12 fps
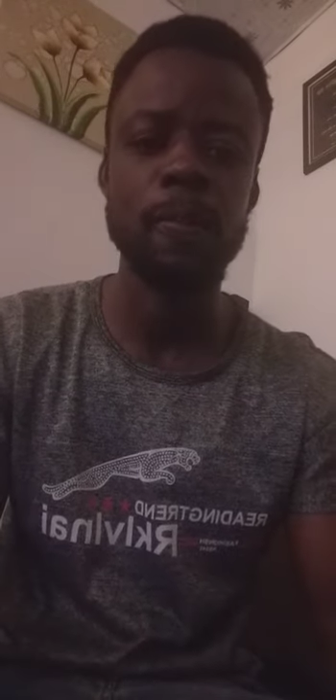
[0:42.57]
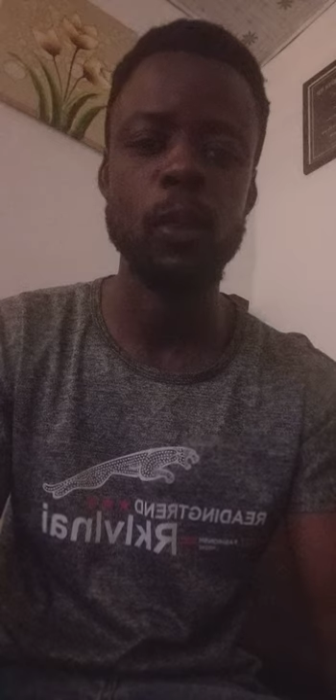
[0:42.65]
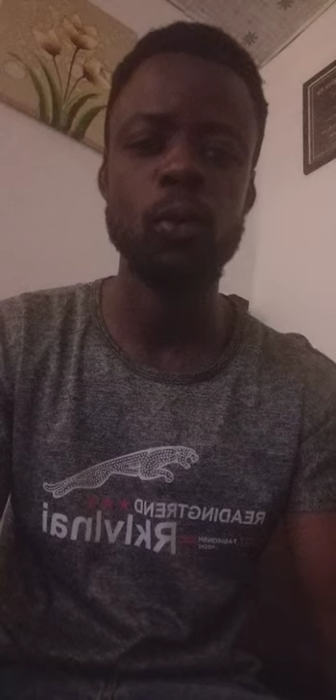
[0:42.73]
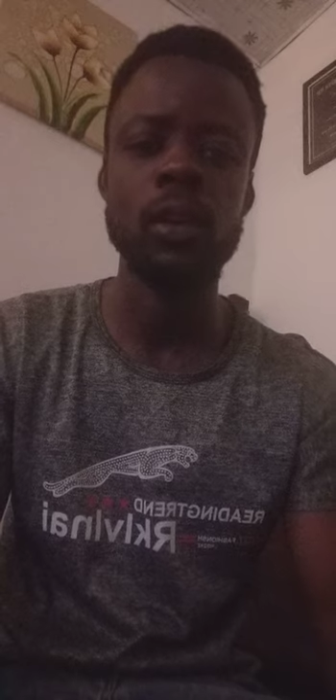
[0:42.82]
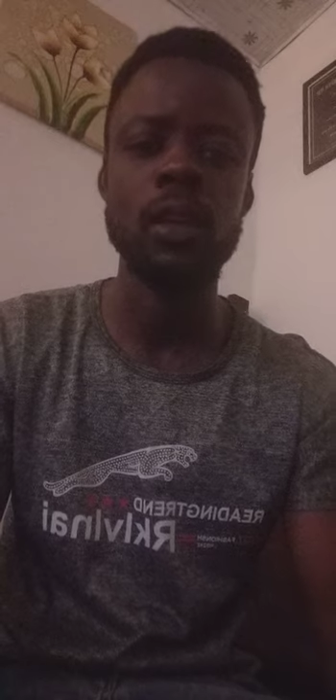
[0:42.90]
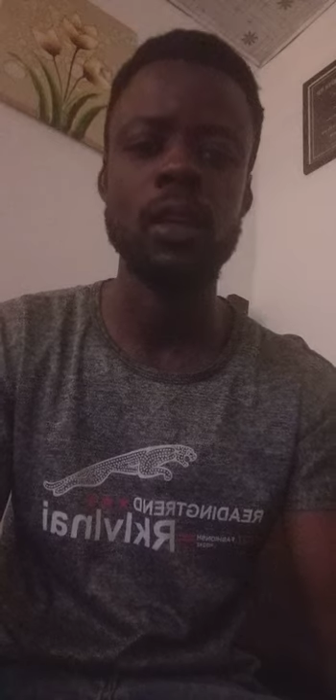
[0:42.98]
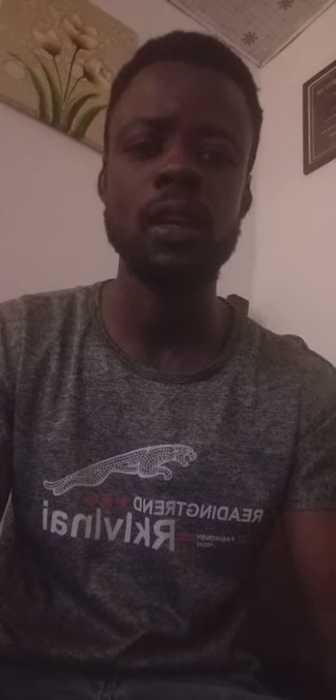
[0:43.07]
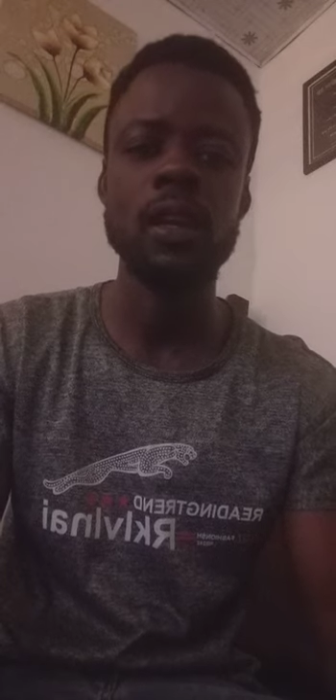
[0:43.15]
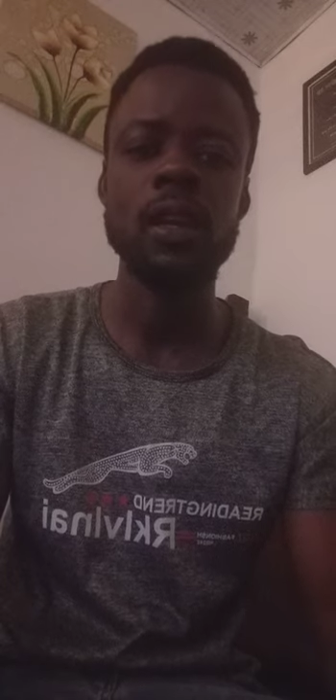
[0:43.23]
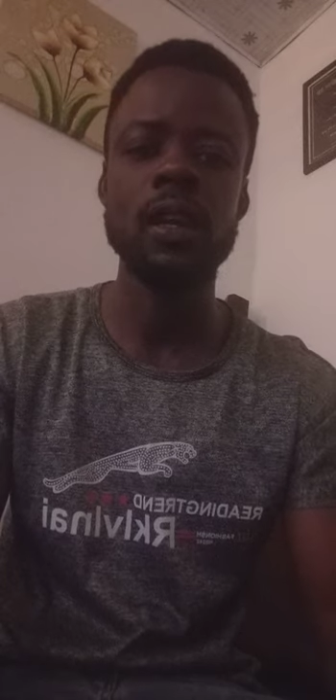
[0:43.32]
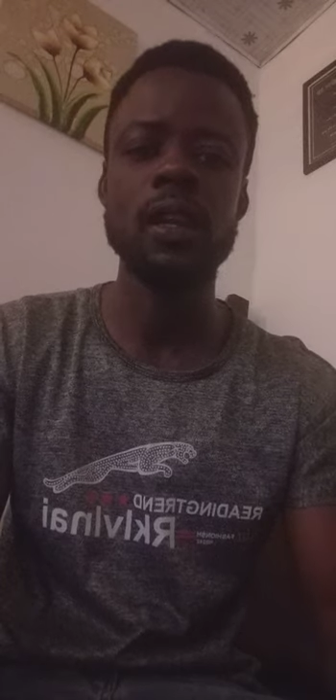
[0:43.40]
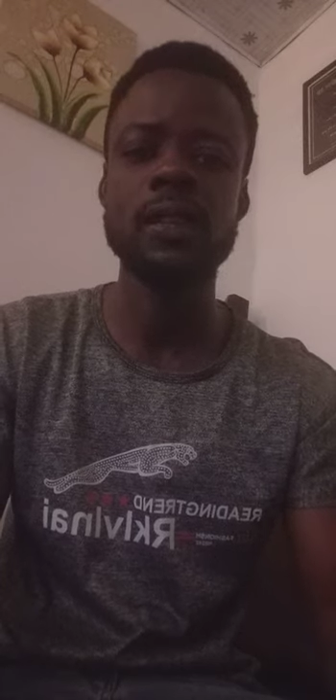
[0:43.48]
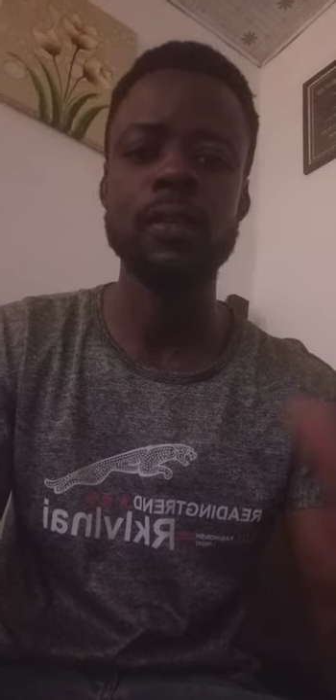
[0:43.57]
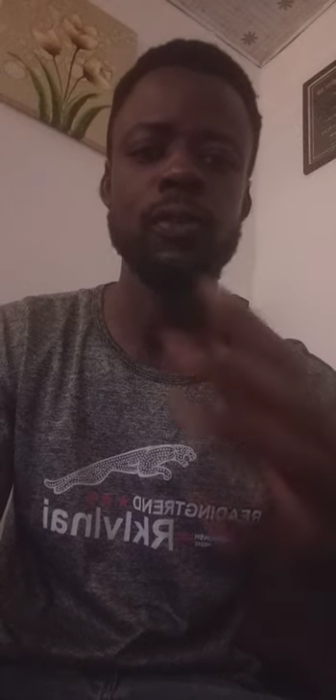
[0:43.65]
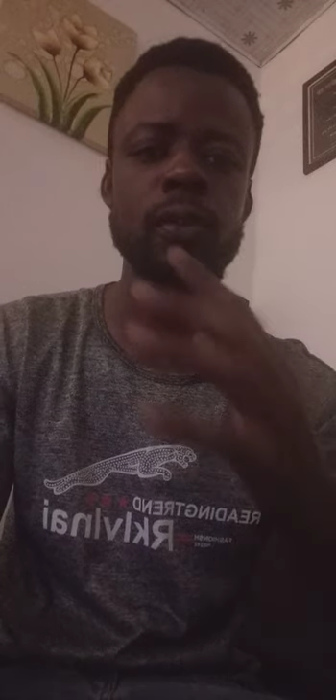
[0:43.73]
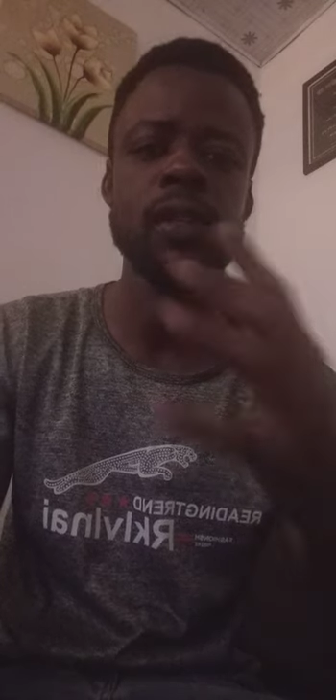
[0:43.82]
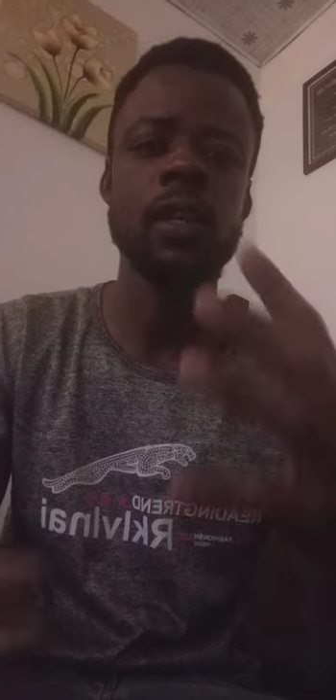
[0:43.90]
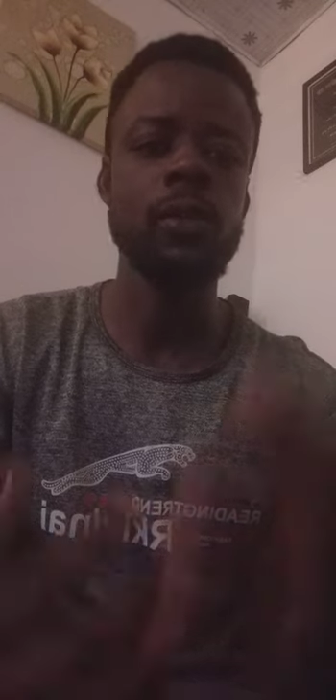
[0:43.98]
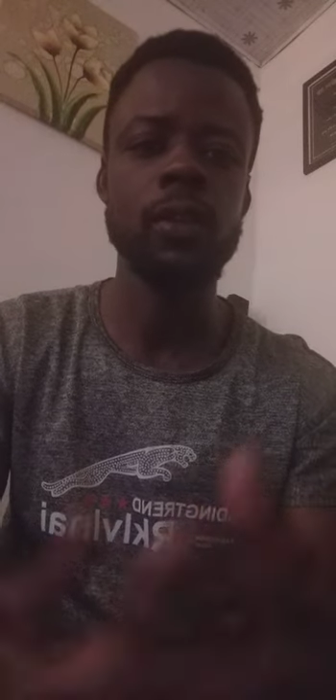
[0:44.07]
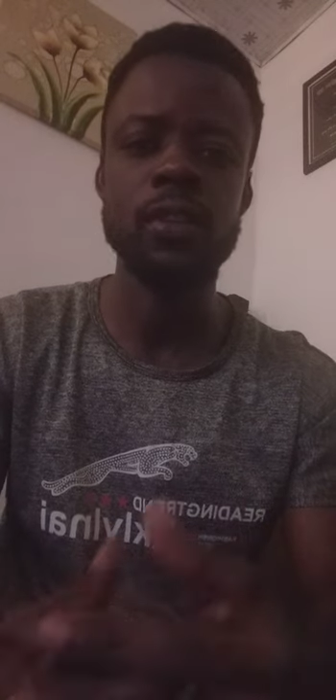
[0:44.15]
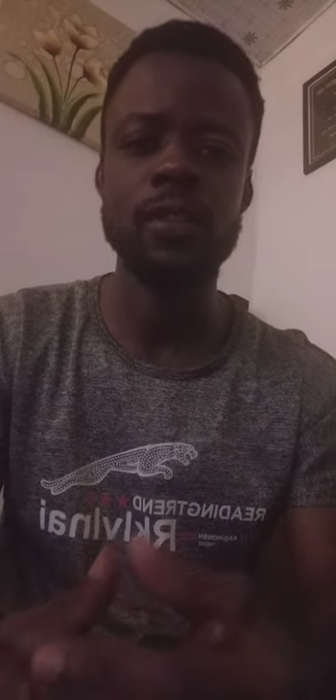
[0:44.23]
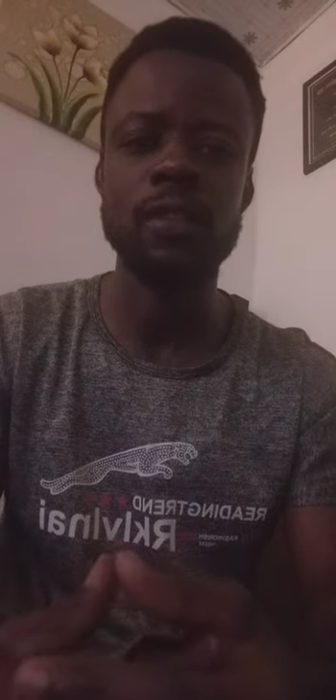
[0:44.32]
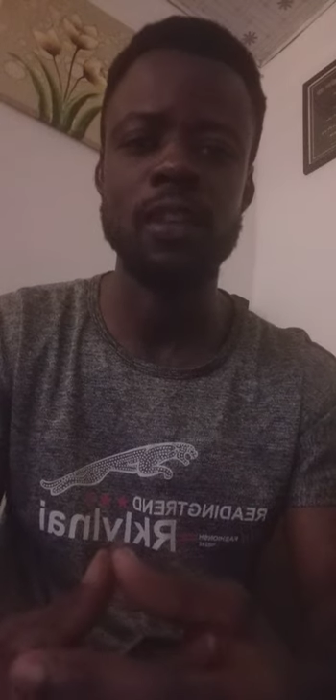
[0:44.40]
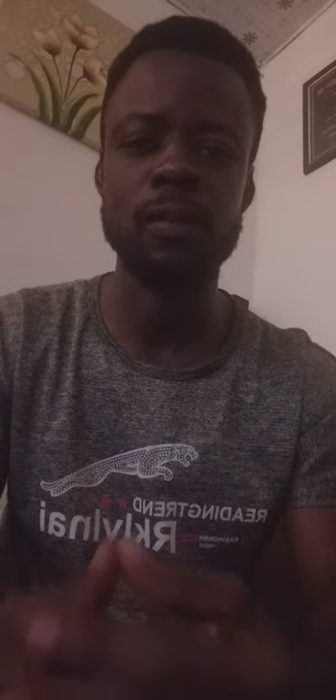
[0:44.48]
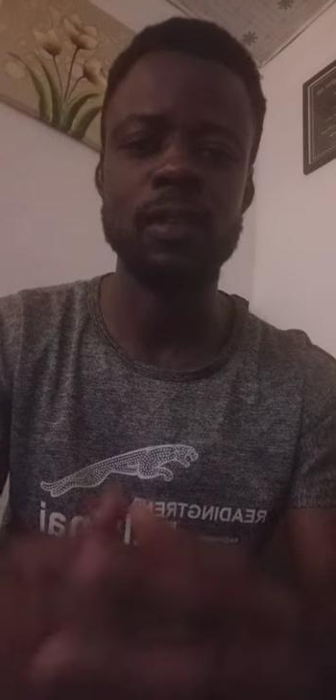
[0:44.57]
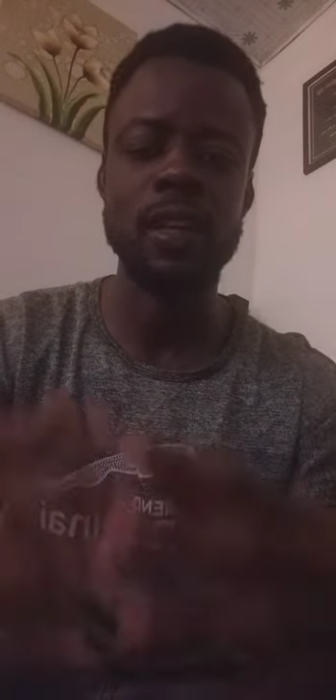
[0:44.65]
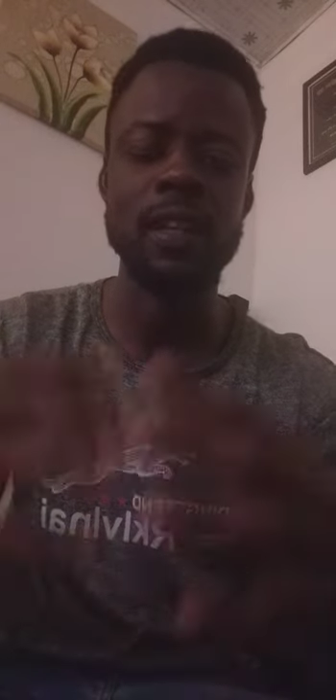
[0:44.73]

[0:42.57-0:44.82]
okay? It is a fifth generation something